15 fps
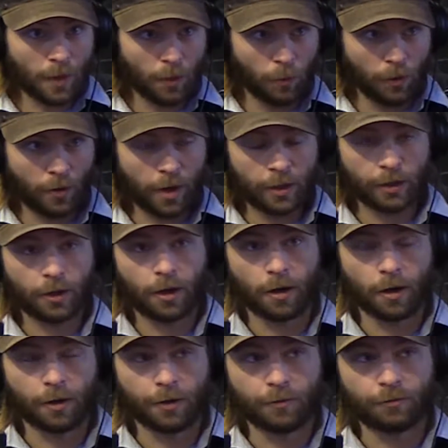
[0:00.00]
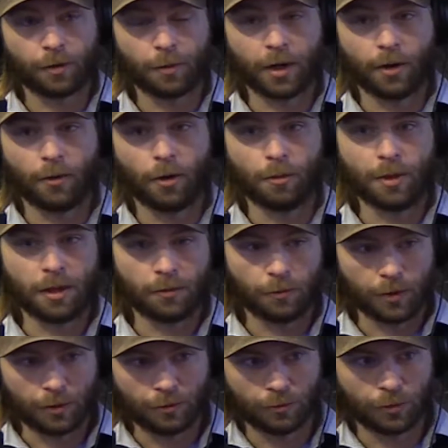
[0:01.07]
We rented a car from Nairobi, and
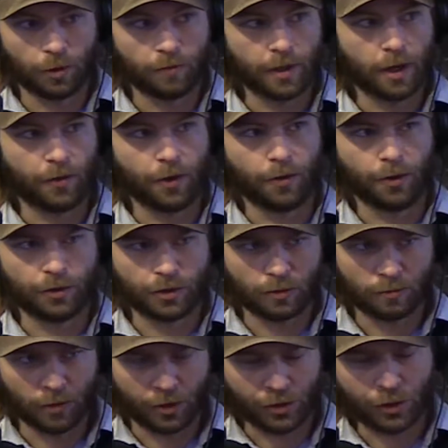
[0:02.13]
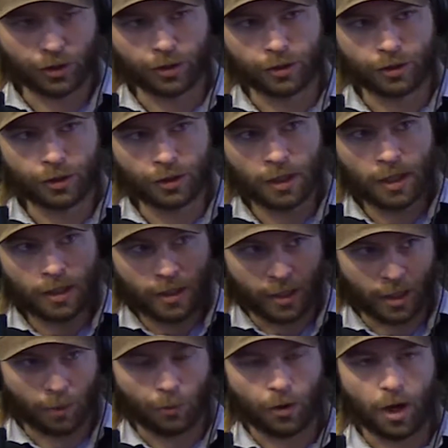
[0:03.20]
we drove down there. There's a church
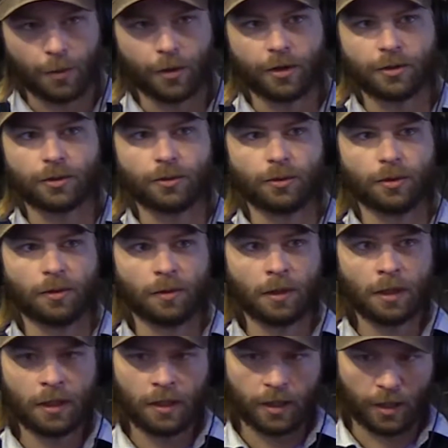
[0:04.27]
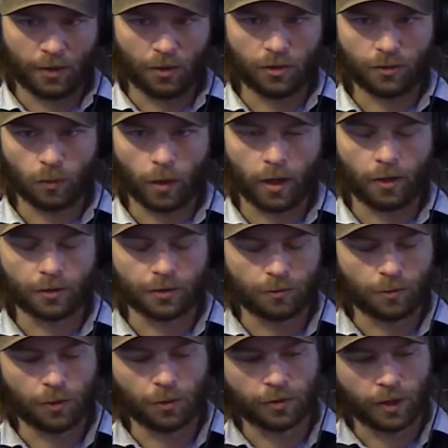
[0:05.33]
and a primary school and these wells, and
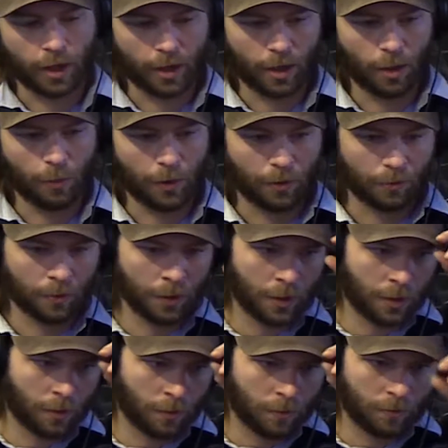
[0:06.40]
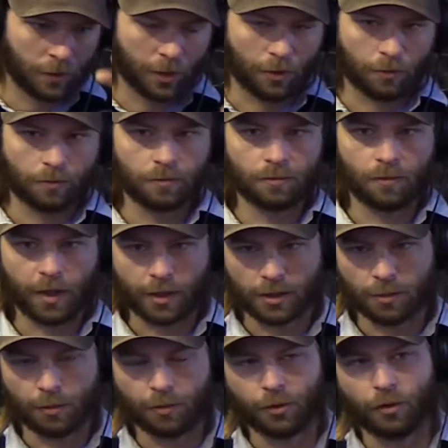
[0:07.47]
we were kind of helping, make
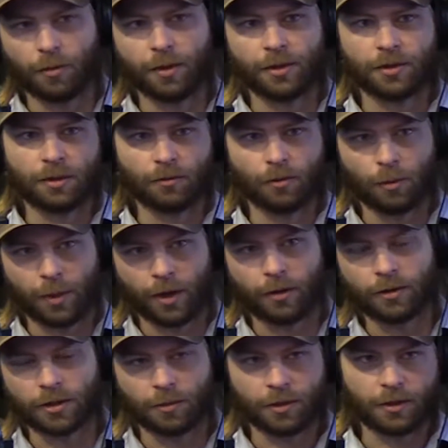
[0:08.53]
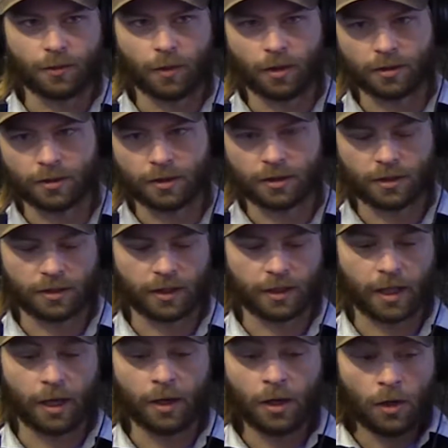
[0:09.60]
some improvements and repair some of these wells and things like
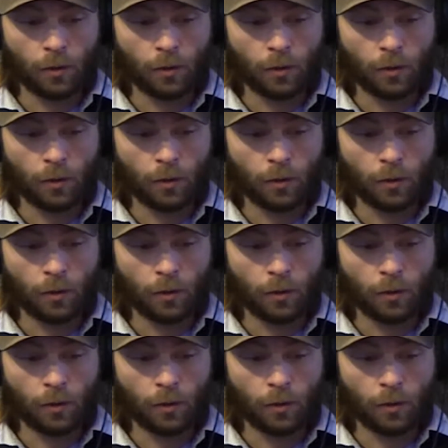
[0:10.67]
that.